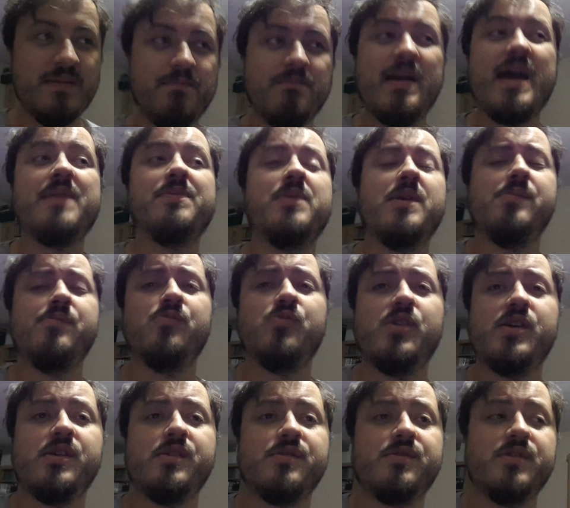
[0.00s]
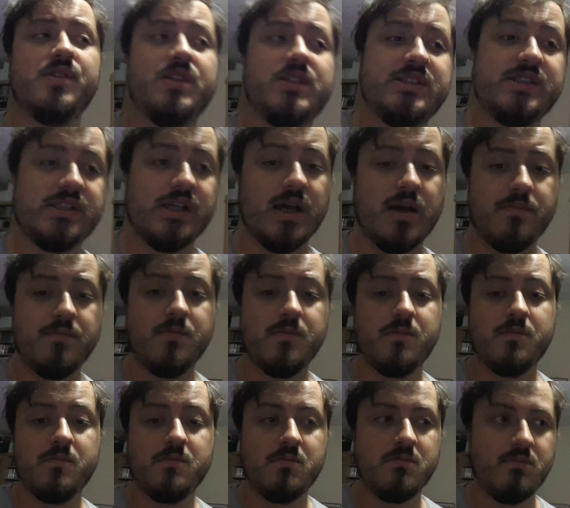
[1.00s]
met them with
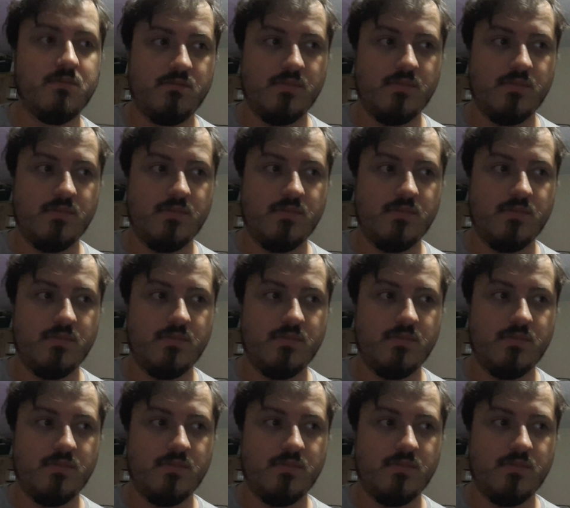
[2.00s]
some